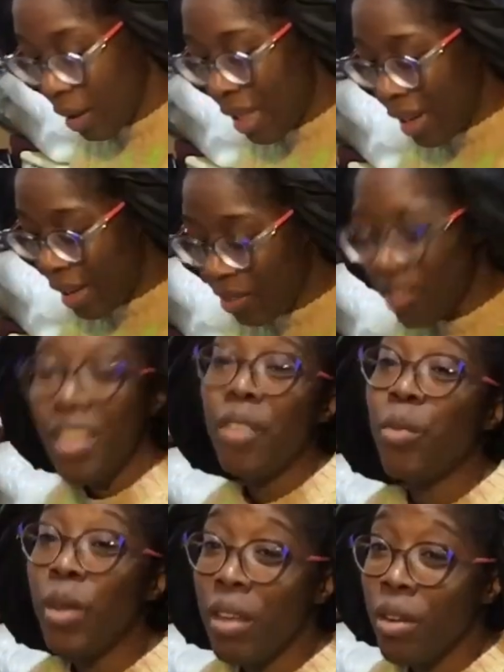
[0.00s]
Let's see if
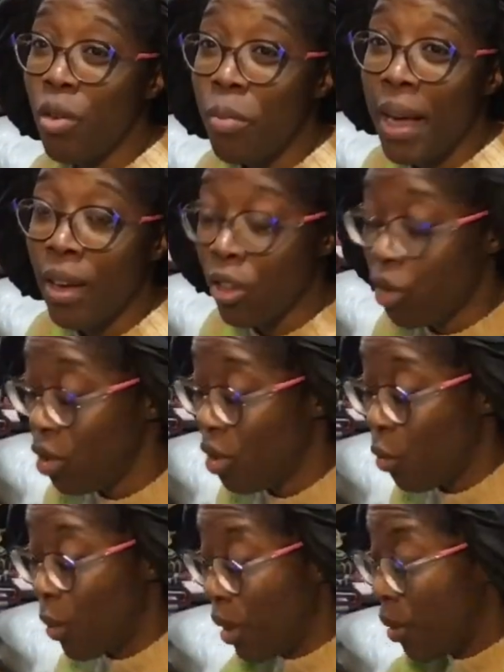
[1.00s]
we can go back to the
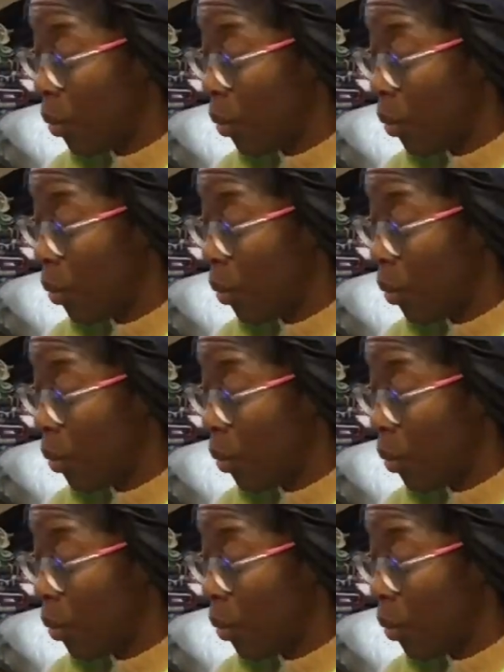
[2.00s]
green